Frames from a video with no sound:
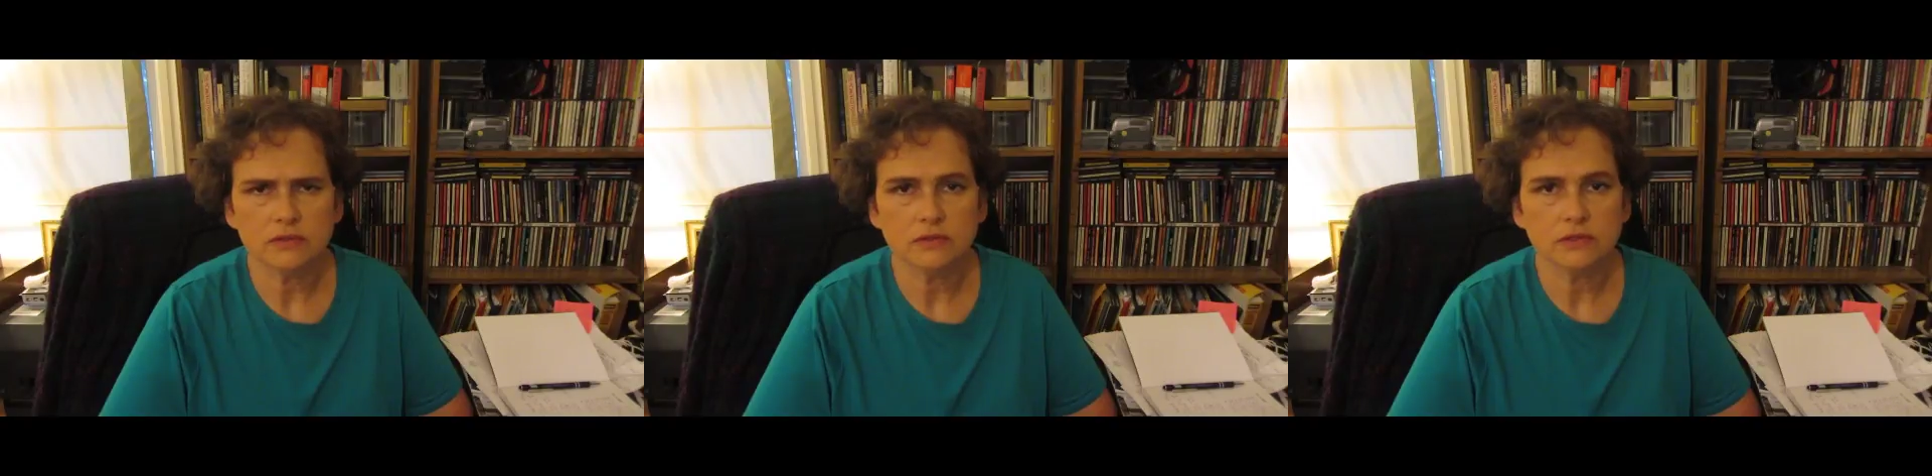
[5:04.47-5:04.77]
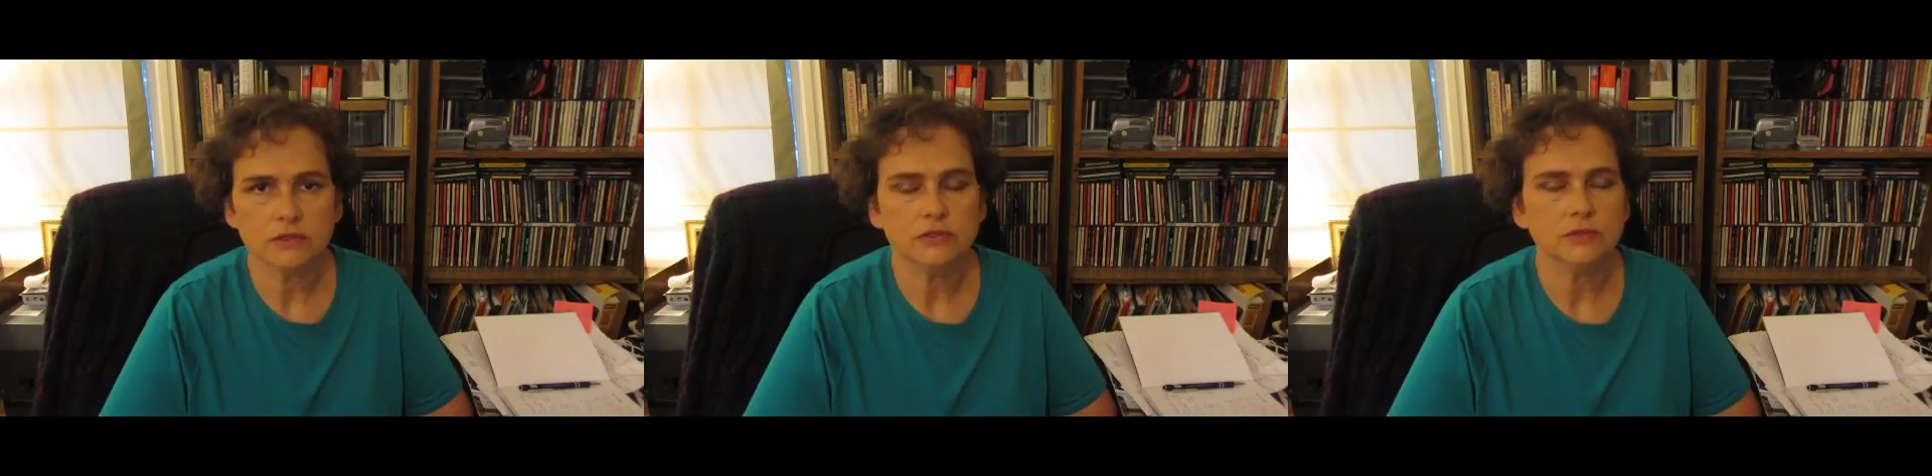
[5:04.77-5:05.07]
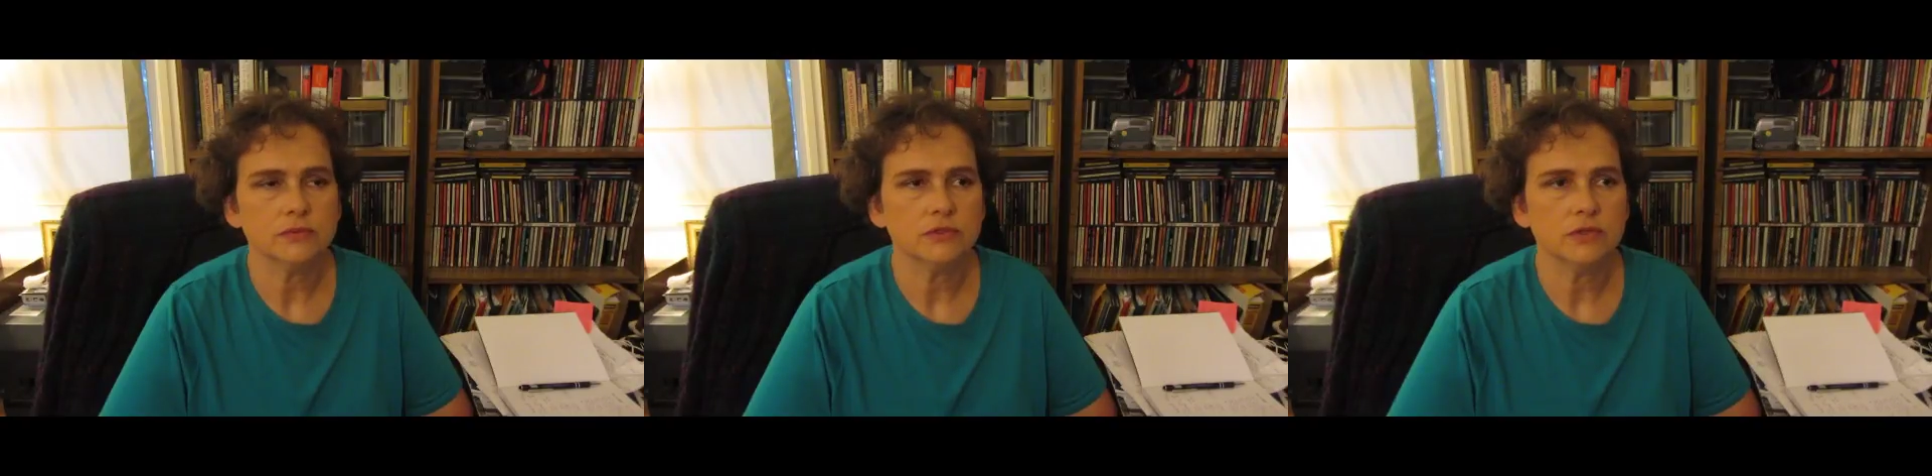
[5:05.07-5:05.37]
allergic
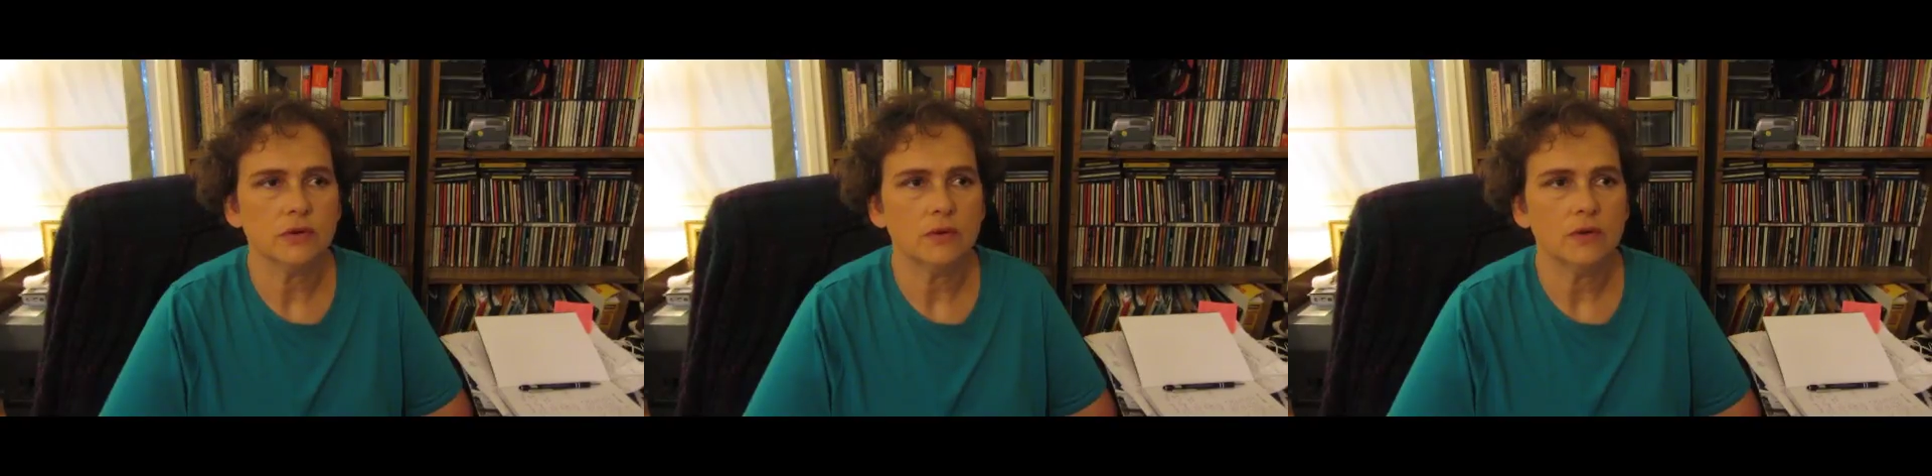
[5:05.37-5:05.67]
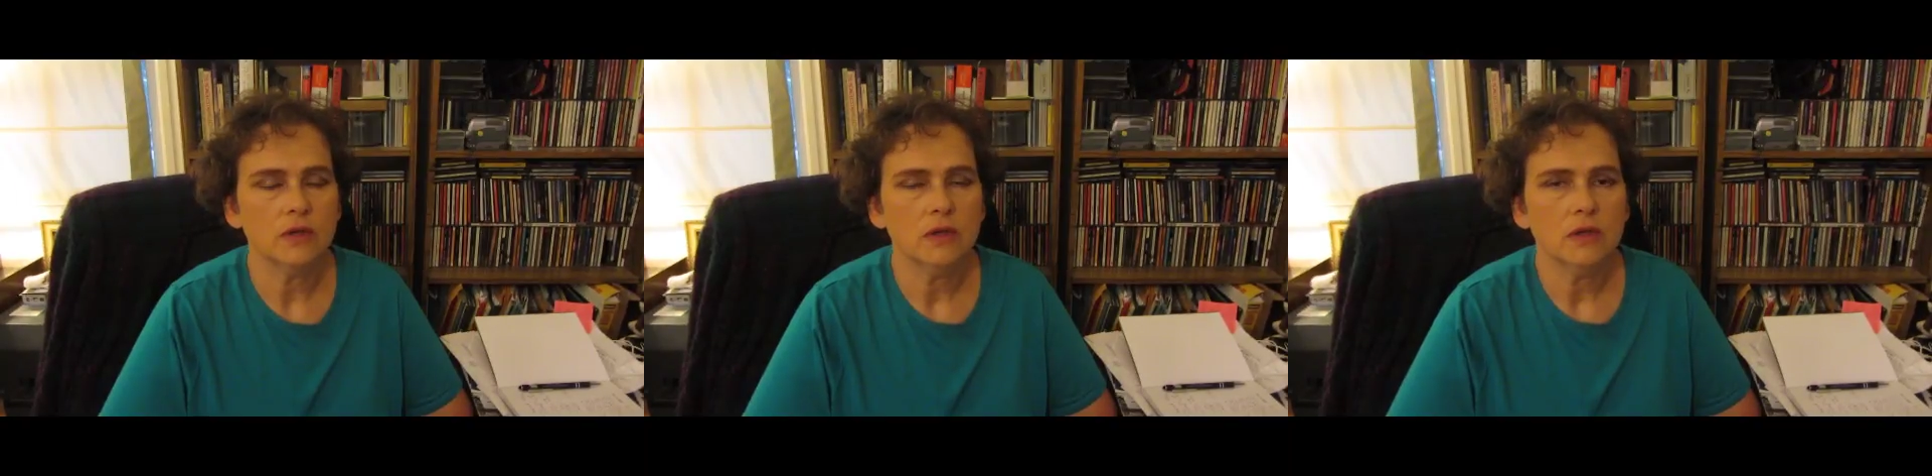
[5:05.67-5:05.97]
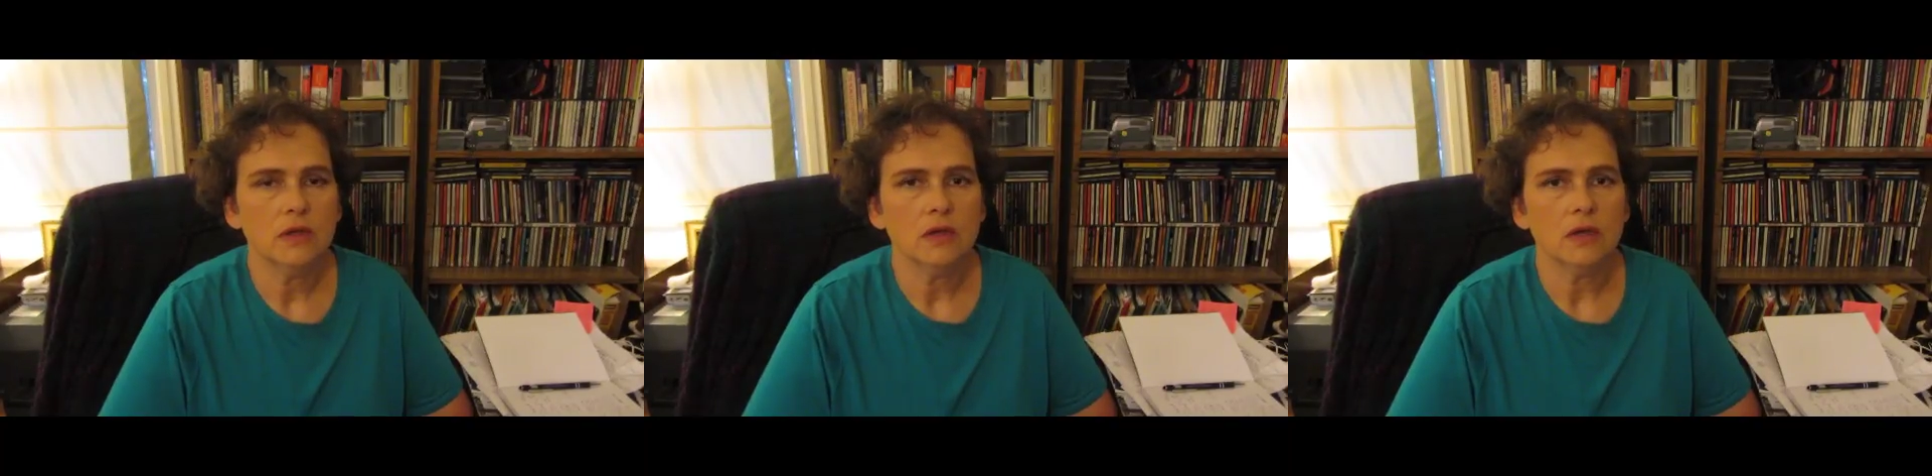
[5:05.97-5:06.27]
to. So
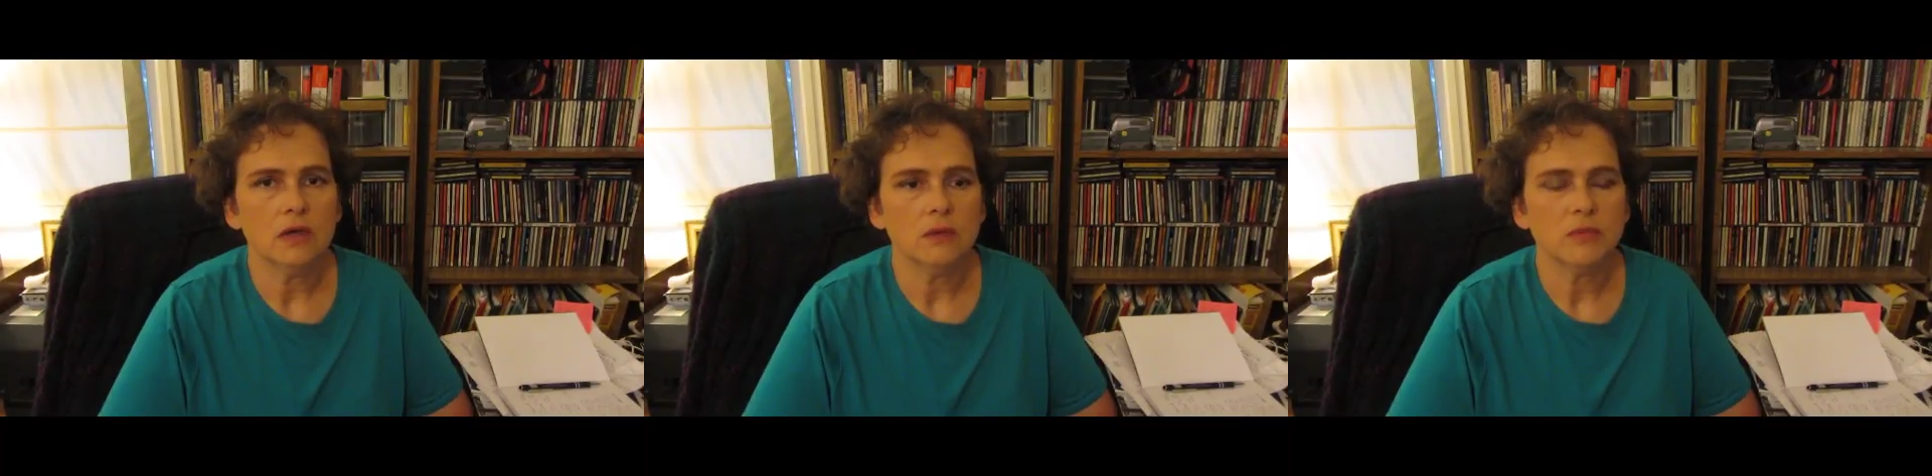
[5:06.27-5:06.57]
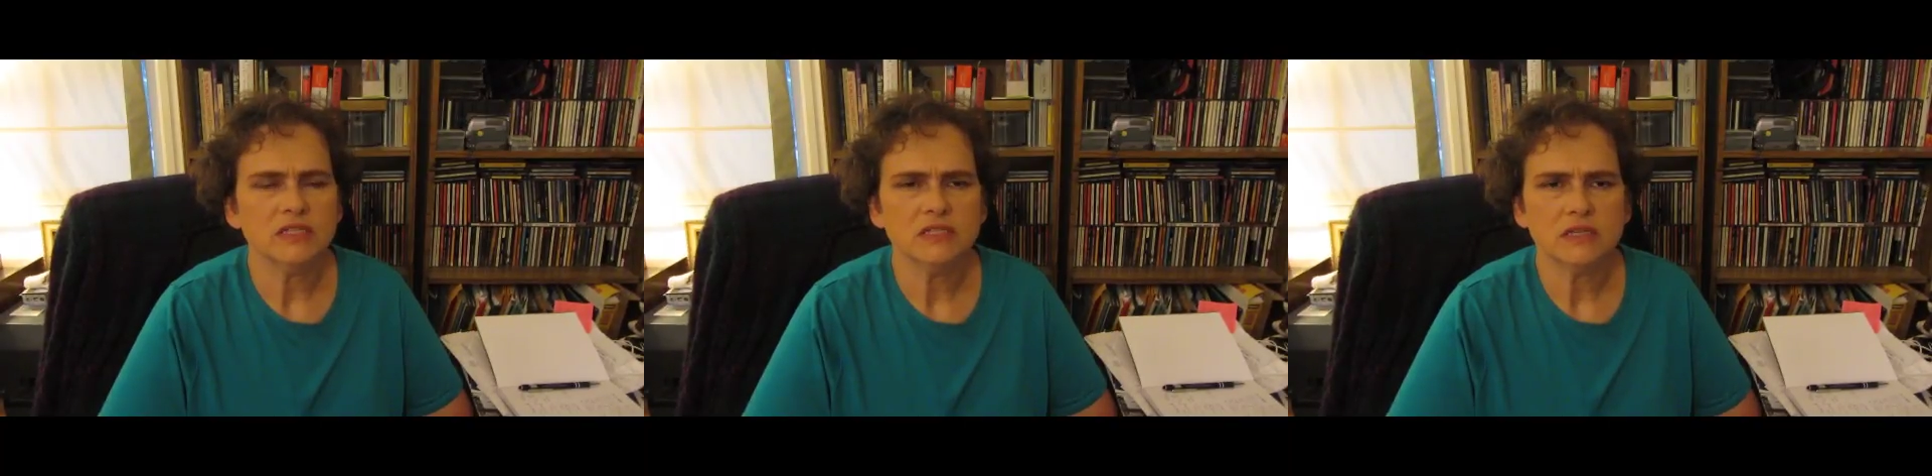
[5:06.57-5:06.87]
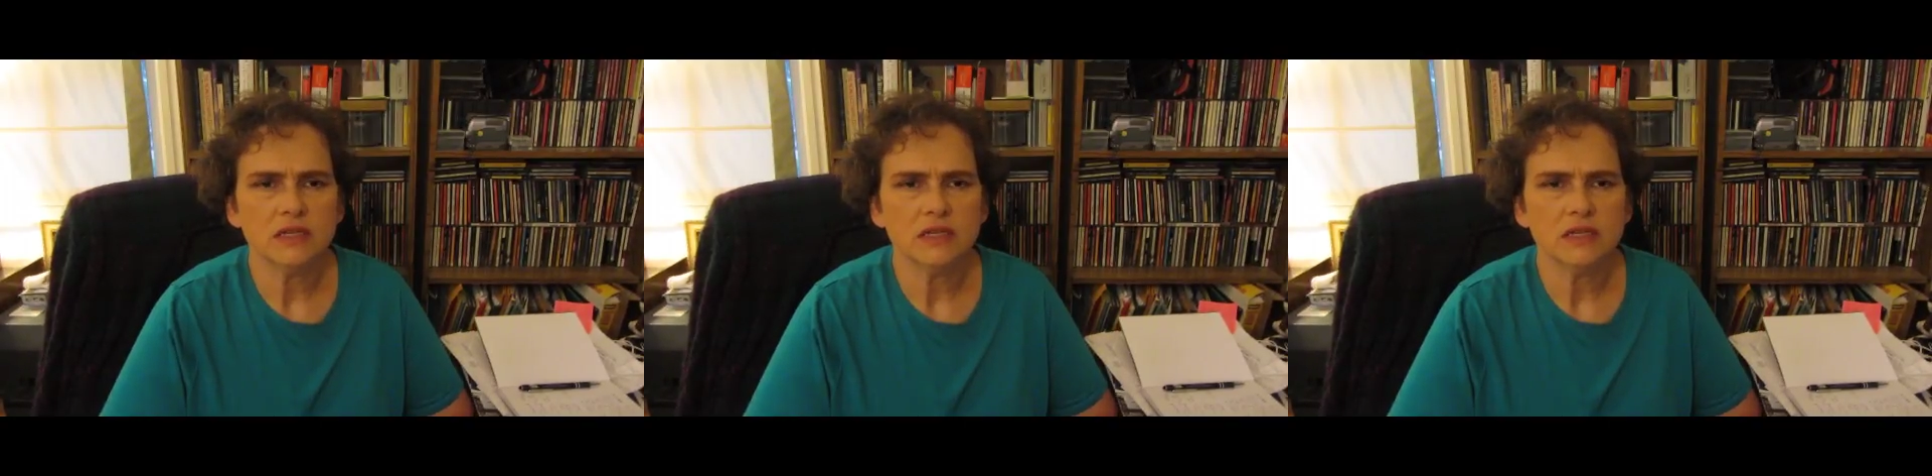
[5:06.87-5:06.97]
My son